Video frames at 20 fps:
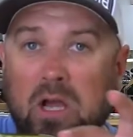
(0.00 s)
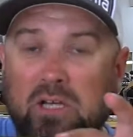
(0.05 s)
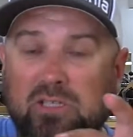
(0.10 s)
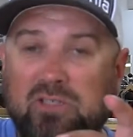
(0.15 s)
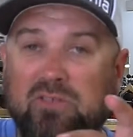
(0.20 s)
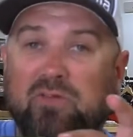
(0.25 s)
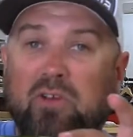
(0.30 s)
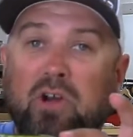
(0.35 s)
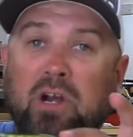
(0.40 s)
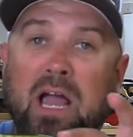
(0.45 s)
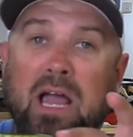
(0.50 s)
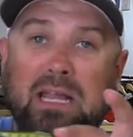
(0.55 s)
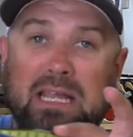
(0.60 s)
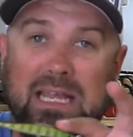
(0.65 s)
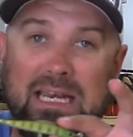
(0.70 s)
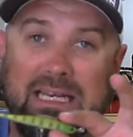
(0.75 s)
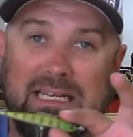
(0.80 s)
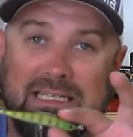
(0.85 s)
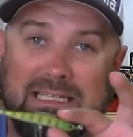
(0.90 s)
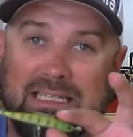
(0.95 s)
So if you're not
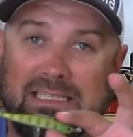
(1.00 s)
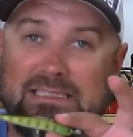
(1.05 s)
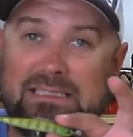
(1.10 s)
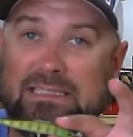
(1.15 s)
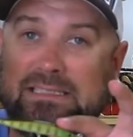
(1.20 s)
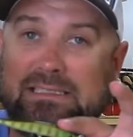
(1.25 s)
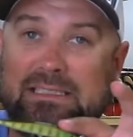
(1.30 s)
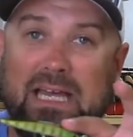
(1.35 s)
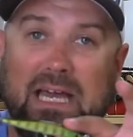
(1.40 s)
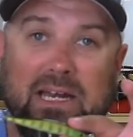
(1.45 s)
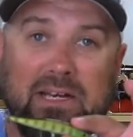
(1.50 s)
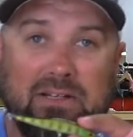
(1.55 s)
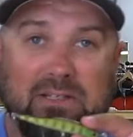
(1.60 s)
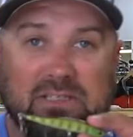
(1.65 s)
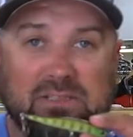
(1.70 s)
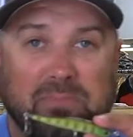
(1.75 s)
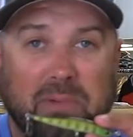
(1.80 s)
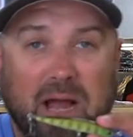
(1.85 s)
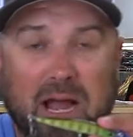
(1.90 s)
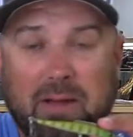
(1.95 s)
getting distance out of your
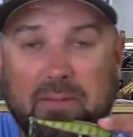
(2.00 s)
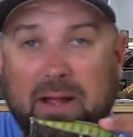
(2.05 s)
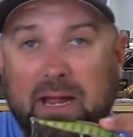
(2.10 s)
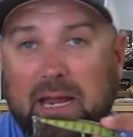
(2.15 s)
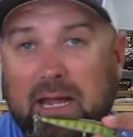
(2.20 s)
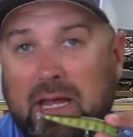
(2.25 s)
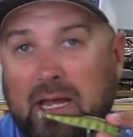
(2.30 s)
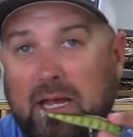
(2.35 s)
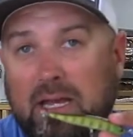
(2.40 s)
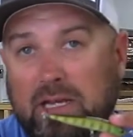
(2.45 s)
spybait,